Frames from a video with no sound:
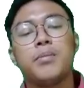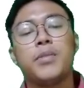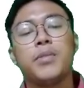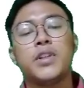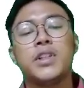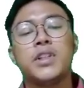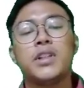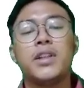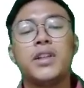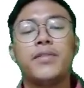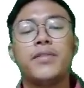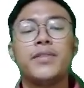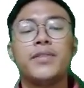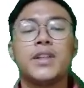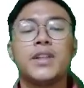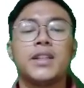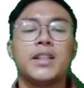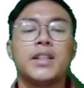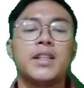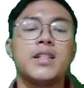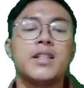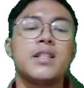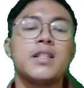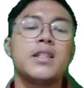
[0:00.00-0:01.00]
Positive
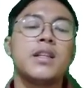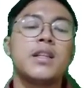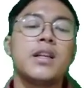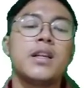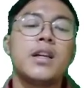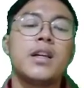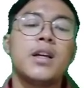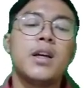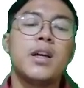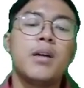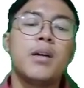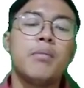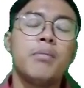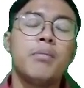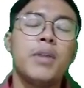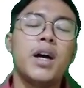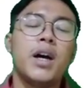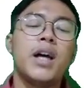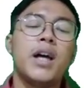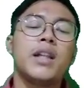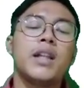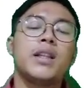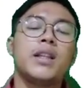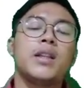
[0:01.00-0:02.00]
sentence
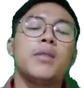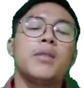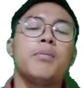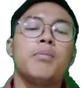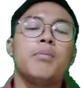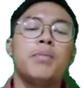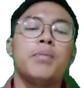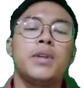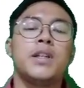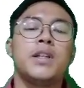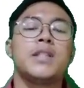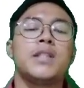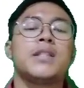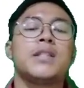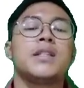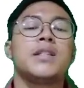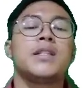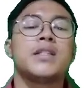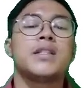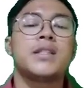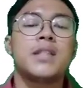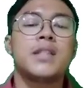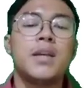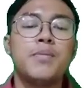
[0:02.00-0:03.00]
but plus
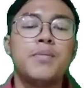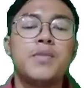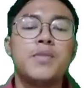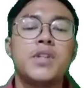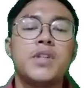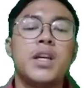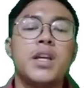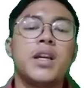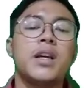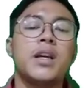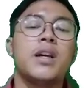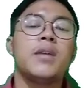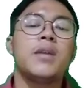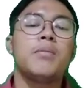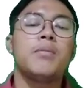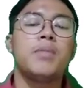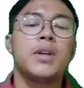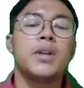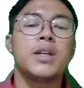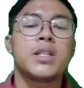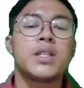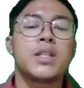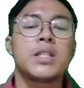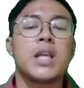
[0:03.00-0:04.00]
subject
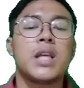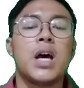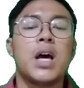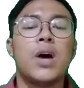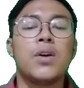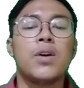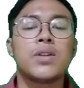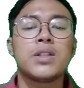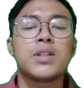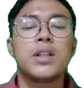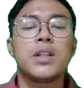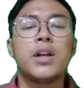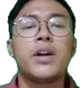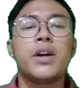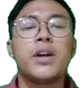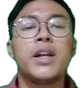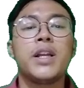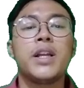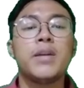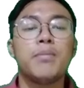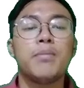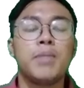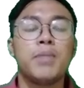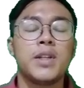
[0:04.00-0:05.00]
plus
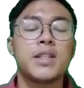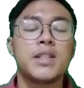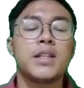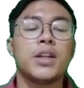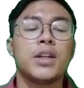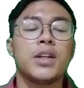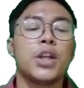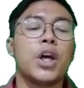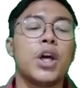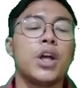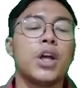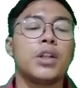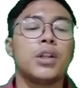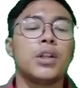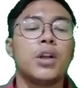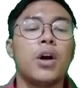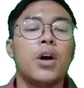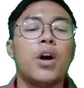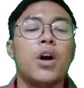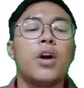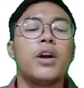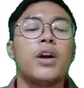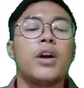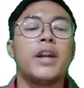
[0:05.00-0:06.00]
auxiliary plus not,
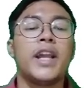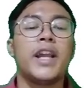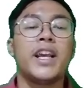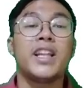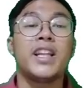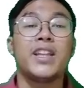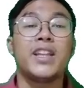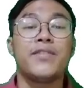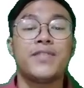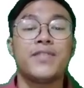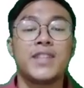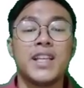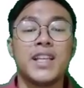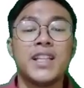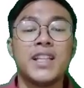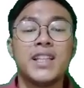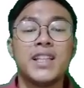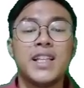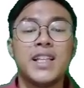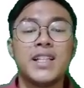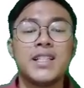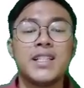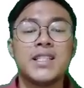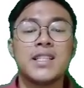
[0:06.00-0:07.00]
or negative
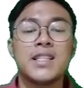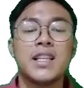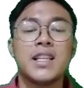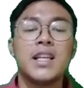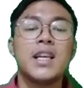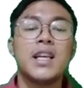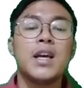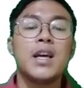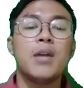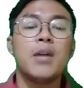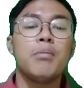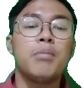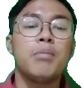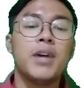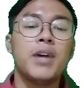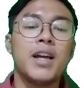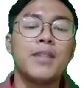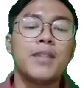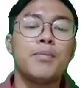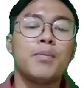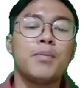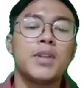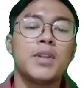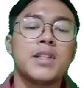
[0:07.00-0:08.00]
sentence
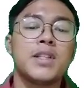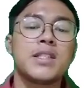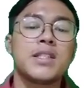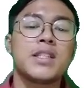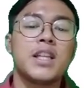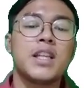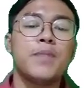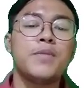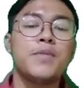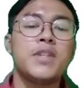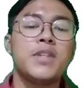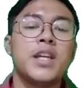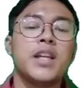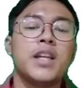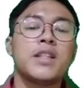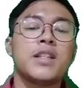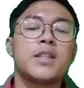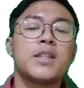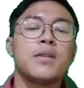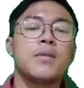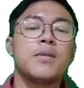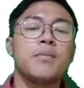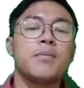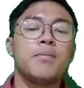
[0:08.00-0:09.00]
but plus
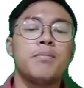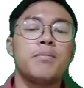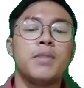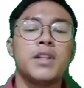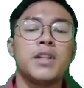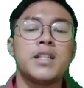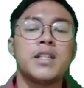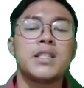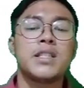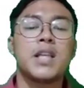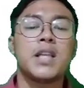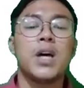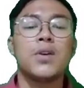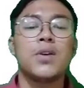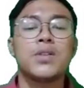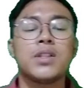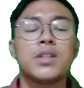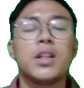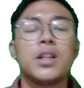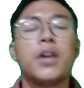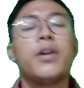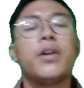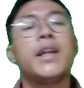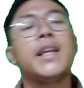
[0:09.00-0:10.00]
subjects plus
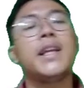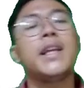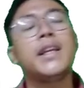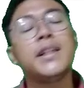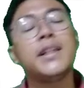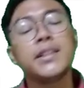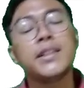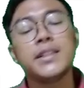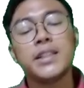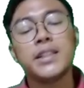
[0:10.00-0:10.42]
auxiliary.